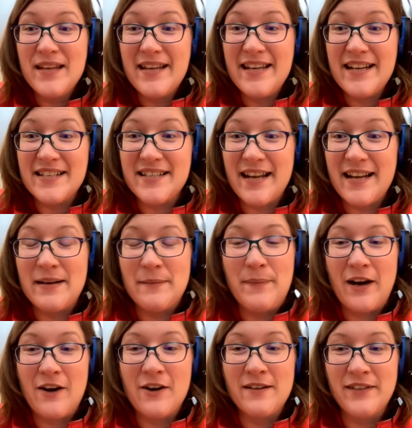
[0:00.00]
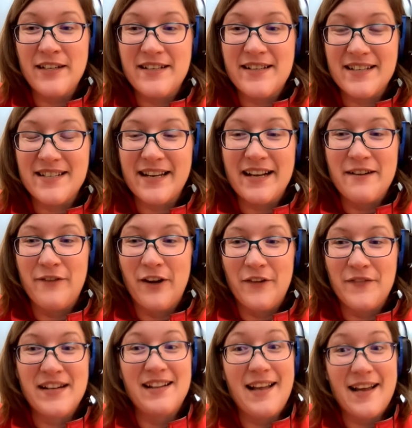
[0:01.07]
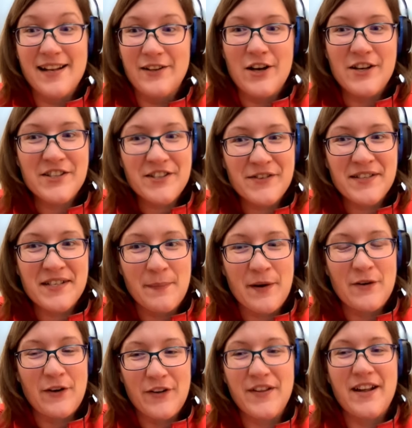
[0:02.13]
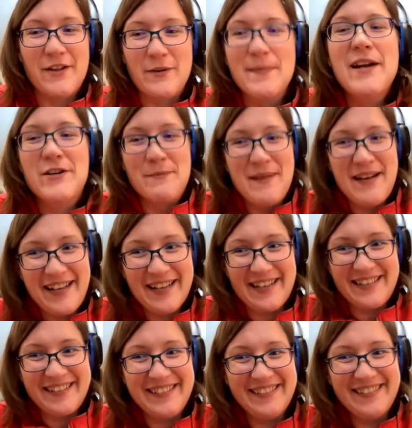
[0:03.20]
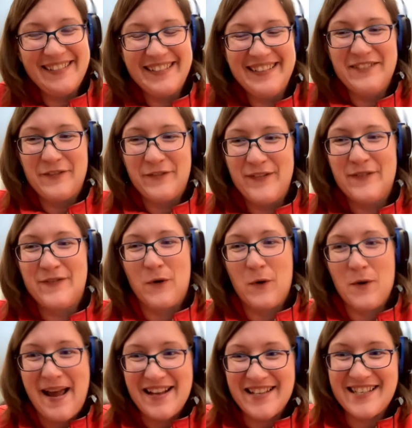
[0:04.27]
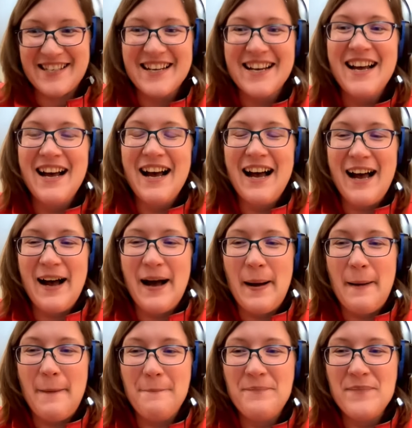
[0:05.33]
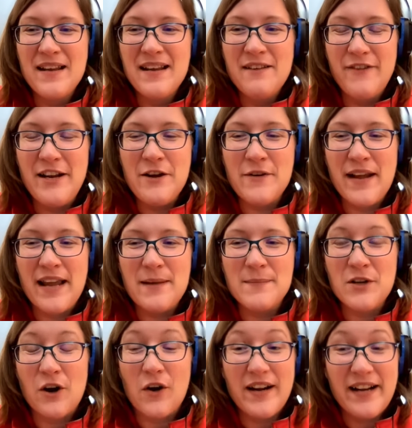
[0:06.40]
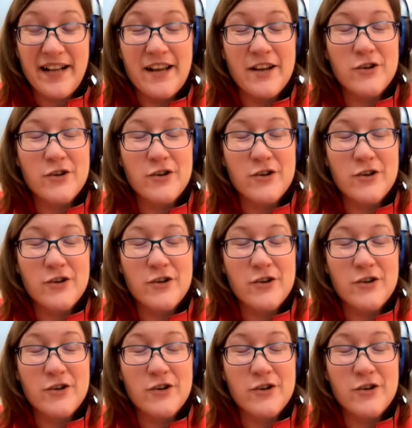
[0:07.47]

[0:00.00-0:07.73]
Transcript: ESA comparatively doesn't get involved in a lot of lawsuits compared to all the other major media formats. Video games are in a